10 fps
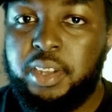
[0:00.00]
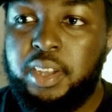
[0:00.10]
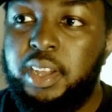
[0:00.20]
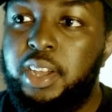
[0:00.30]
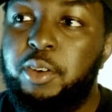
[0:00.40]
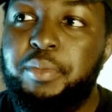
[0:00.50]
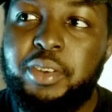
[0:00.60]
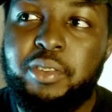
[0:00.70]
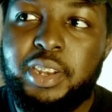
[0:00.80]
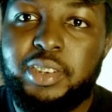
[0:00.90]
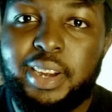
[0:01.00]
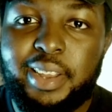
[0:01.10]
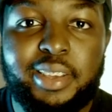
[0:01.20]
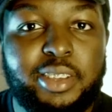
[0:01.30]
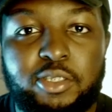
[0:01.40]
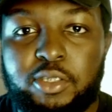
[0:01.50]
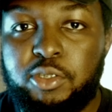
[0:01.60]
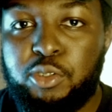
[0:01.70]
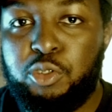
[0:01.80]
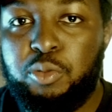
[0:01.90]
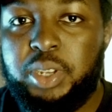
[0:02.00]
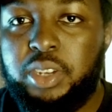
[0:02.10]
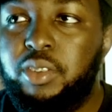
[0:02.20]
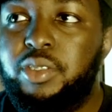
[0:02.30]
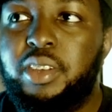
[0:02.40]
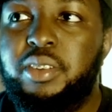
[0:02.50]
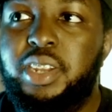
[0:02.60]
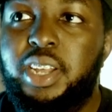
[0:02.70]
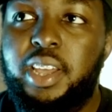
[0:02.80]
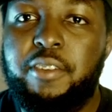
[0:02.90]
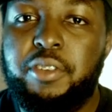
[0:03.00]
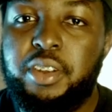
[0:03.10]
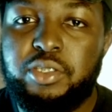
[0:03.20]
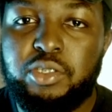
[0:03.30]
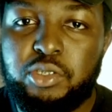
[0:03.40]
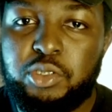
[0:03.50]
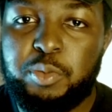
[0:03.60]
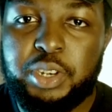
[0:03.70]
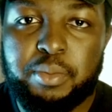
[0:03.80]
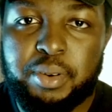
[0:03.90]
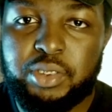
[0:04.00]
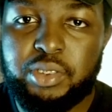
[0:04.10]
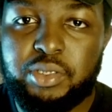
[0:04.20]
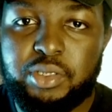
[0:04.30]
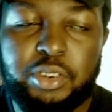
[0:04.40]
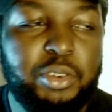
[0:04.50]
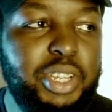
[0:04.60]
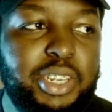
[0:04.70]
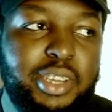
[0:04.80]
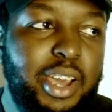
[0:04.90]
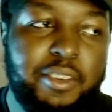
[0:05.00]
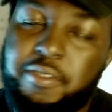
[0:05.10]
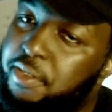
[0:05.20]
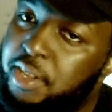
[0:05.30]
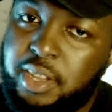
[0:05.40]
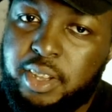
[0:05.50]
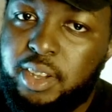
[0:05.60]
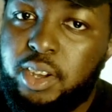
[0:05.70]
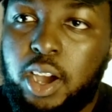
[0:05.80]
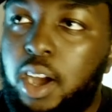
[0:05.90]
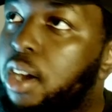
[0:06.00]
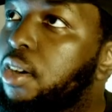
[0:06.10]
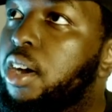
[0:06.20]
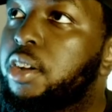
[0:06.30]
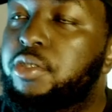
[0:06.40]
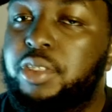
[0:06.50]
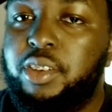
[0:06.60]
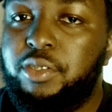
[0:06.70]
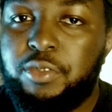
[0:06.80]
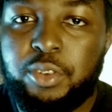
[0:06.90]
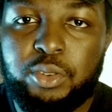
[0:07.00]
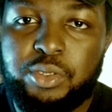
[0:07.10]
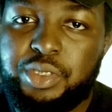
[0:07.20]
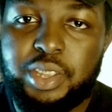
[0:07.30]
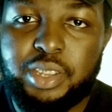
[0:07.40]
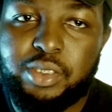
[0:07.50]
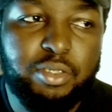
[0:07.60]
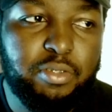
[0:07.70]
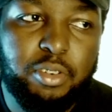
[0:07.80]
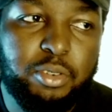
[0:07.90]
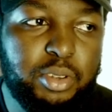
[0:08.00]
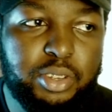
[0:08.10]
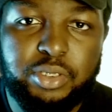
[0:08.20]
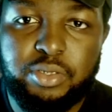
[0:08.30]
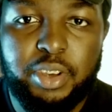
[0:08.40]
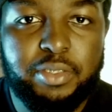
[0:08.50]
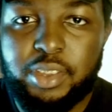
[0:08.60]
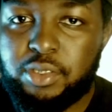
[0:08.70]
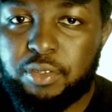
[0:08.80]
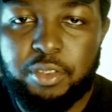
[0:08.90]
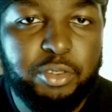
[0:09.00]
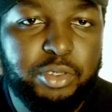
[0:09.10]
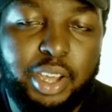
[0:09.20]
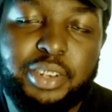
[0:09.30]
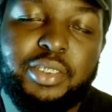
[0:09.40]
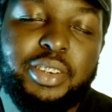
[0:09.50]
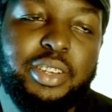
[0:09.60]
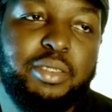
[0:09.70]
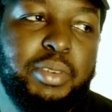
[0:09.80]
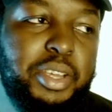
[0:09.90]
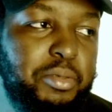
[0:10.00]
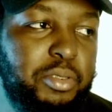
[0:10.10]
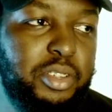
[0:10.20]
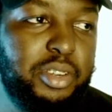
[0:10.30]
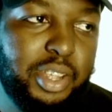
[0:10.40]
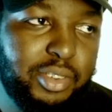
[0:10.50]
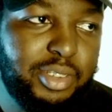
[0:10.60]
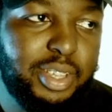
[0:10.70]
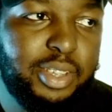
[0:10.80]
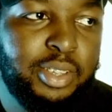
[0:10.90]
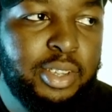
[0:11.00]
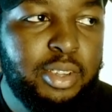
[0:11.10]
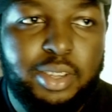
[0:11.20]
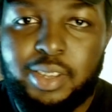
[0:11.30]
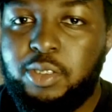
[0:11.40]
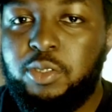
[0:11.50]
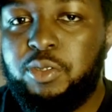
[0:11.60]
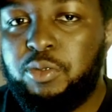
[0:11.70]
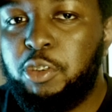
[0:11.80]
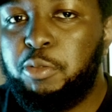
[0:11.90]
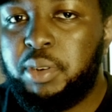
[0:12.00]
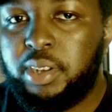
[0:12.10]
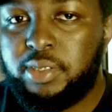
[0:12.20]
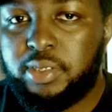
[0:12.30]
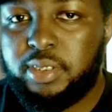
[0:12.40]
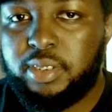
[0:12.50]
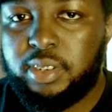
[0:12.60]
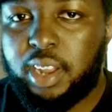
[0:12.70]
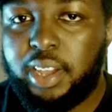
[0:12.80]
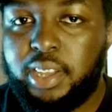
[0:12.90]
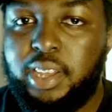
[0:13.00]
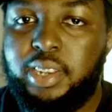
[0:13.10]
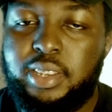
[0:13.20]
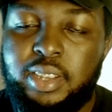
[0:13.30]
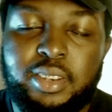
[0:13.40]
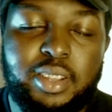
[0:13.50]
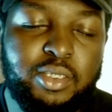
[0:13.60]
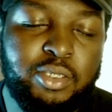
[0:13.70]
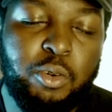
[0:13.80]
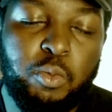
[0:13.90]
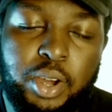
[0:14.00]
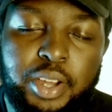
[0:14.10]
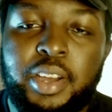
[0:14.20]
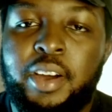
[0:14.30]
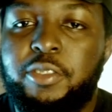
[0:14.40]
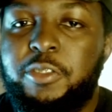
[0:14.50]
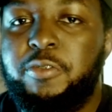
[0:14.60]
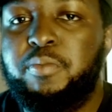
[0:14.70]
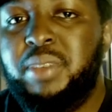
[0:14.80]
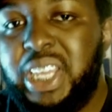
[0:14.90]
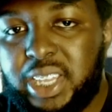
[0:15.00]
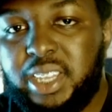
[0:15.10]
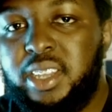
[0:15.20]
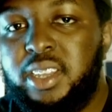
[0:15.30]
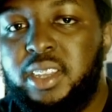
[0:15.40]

it would be great to link it to a social media, because nearly everyone has a social media presence. You don't need to have 100,000 followers, 10,000 followers, 5,000 followers. I just need to be able to like see that you're a real person. Like, it takes the work out of me